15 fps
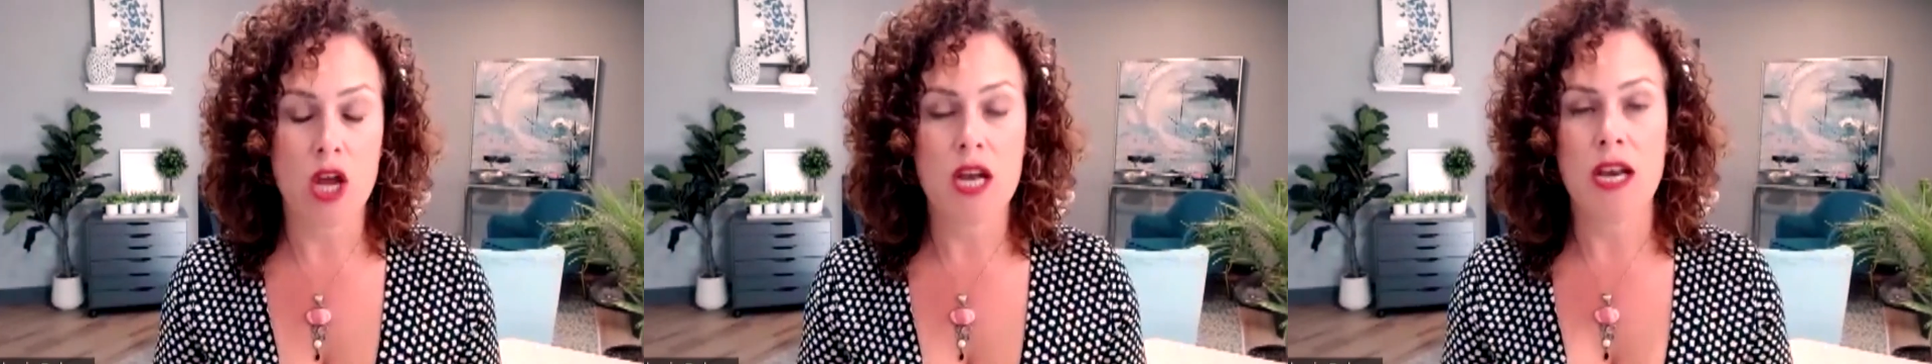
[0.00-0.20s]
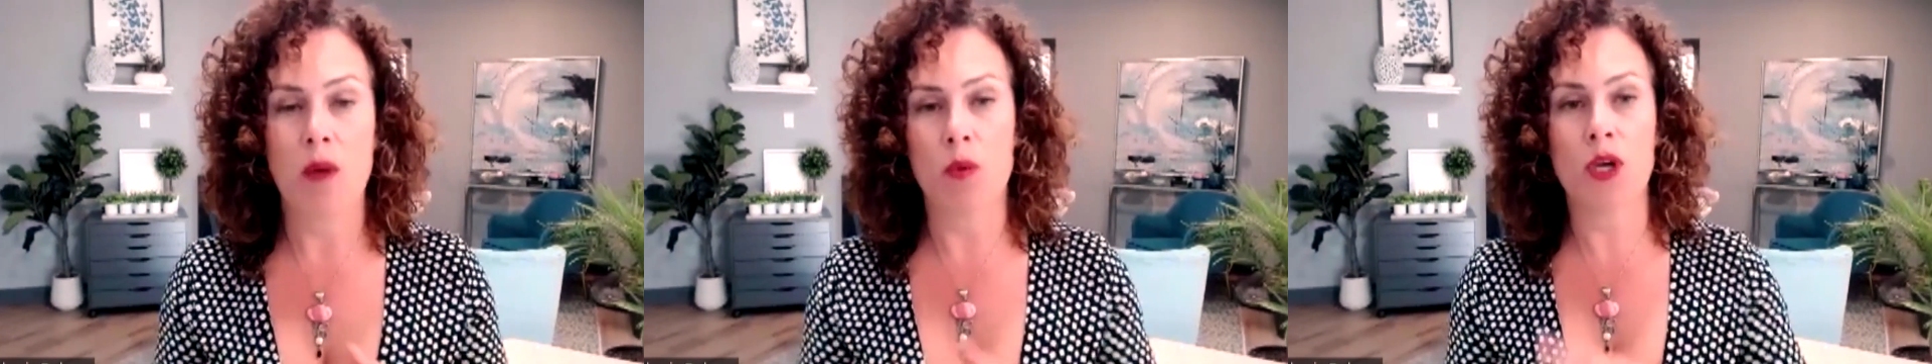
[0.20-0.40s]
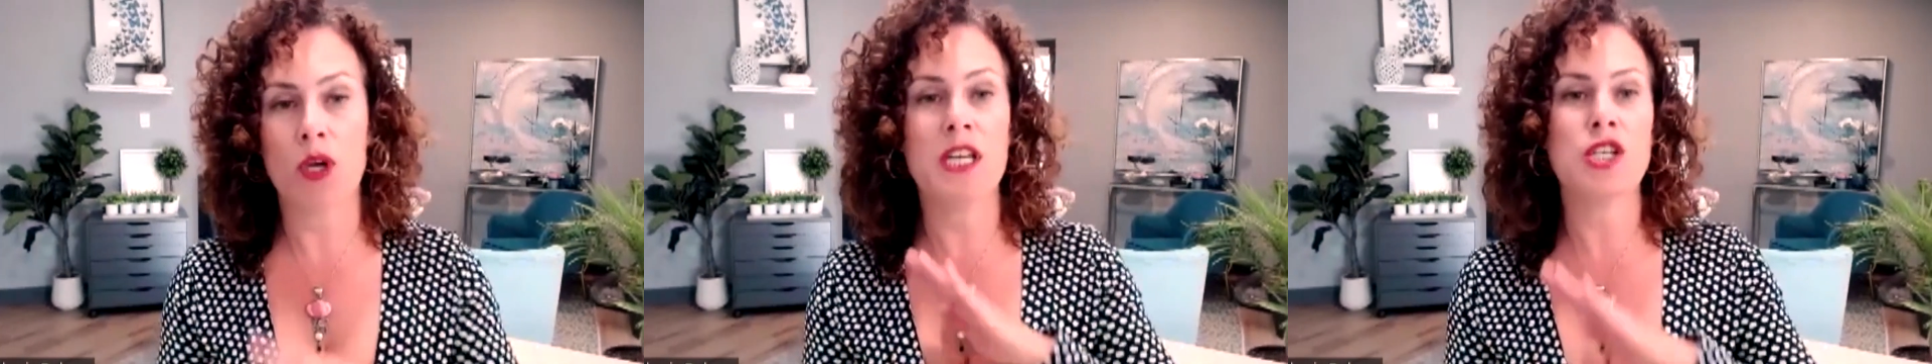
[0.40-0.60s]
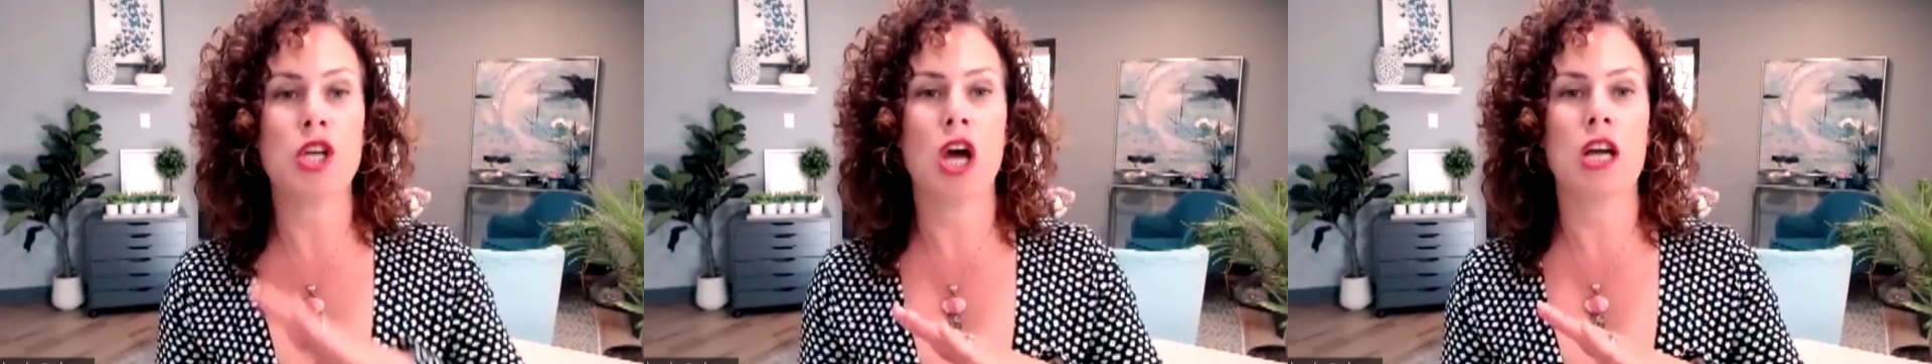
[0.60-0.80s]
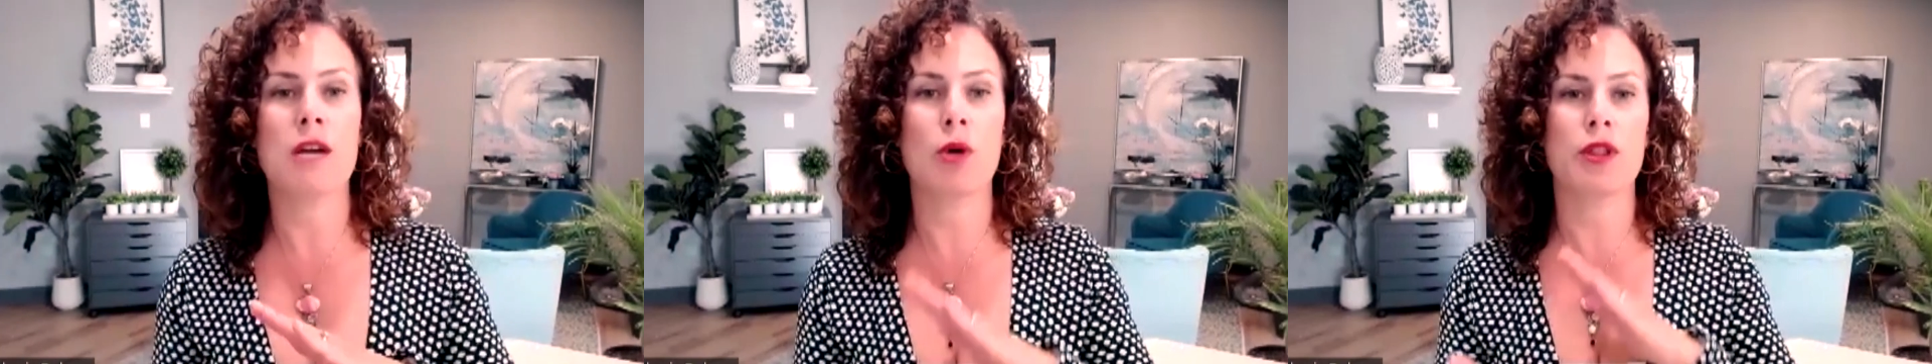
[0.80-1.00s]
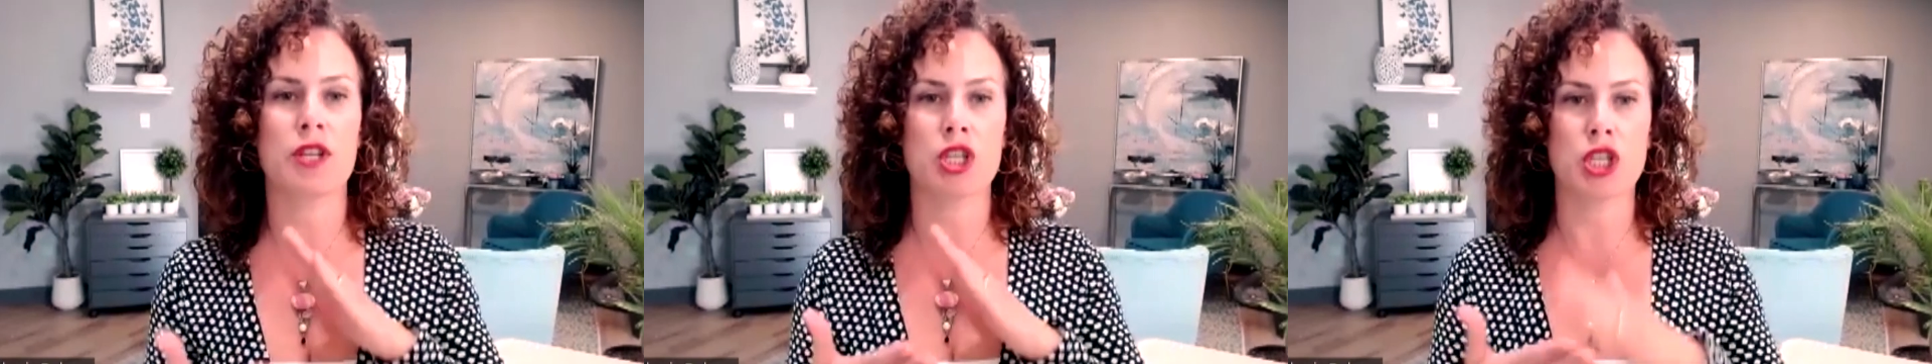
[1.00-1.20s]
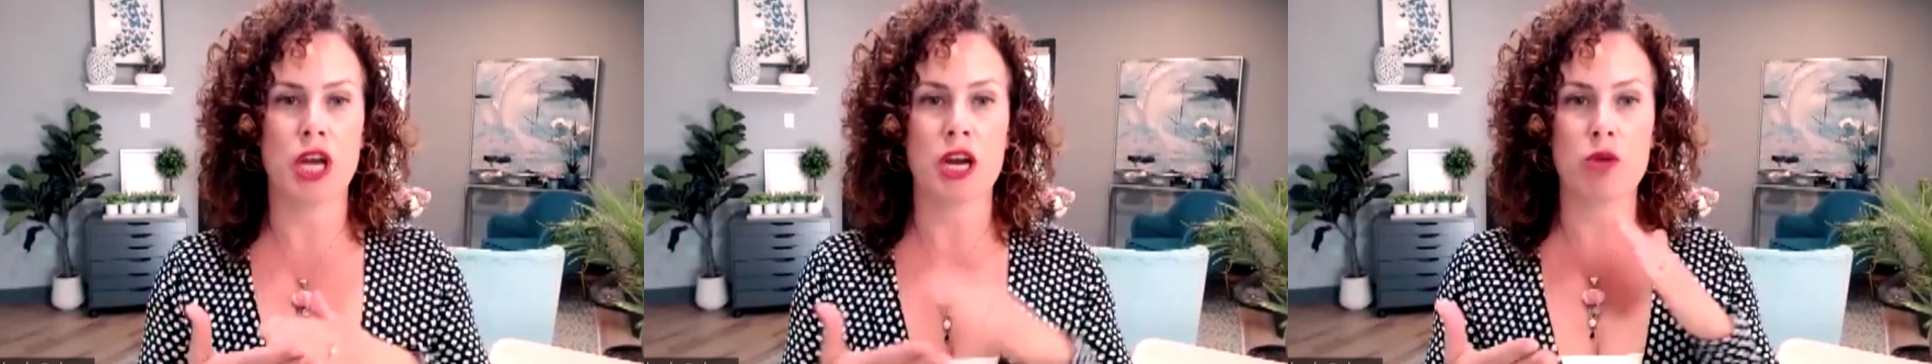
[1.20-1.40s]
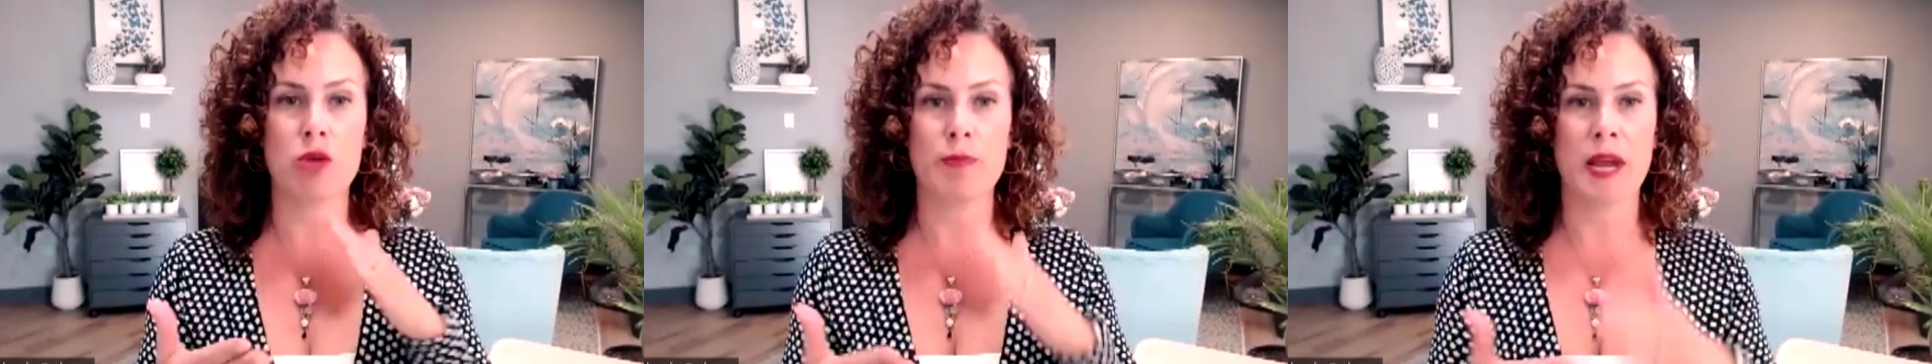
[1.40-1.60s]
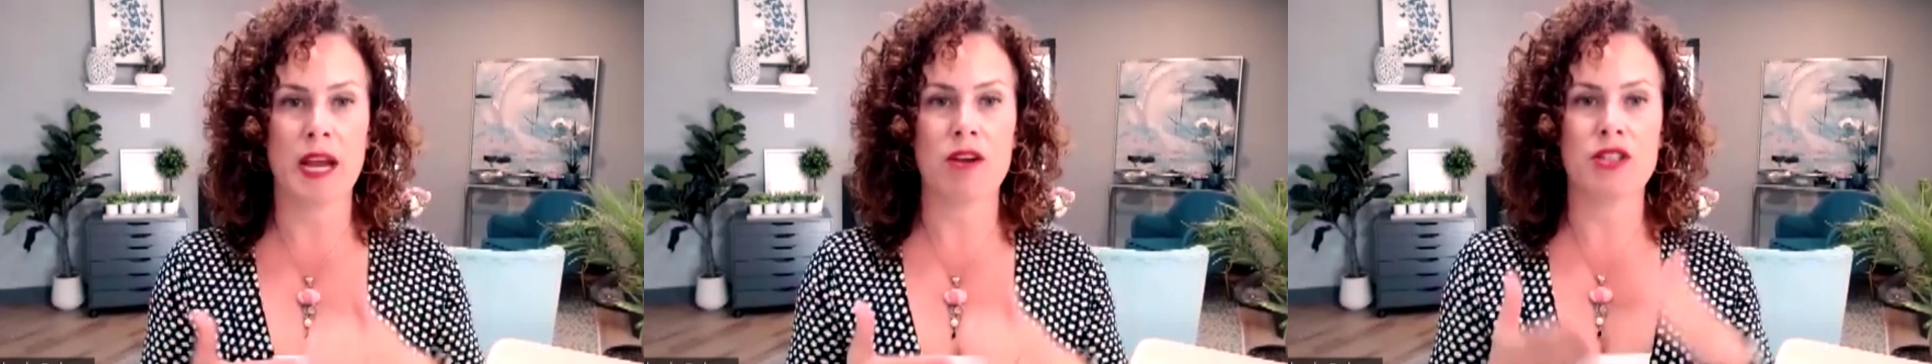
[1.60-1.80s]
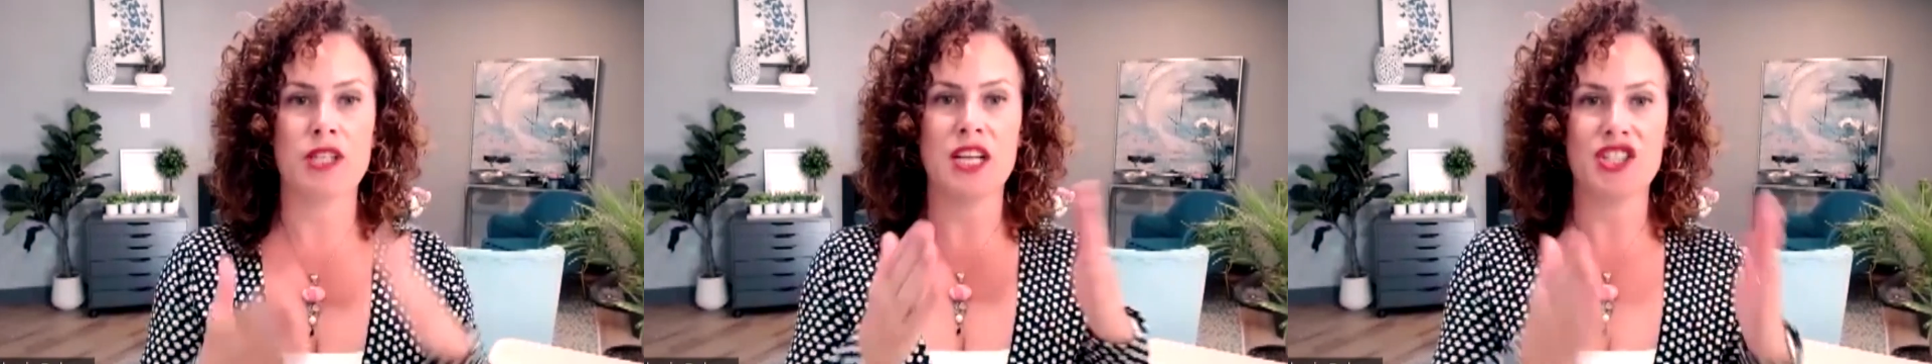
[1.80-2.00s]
Now, we're going to talk about the shared parenting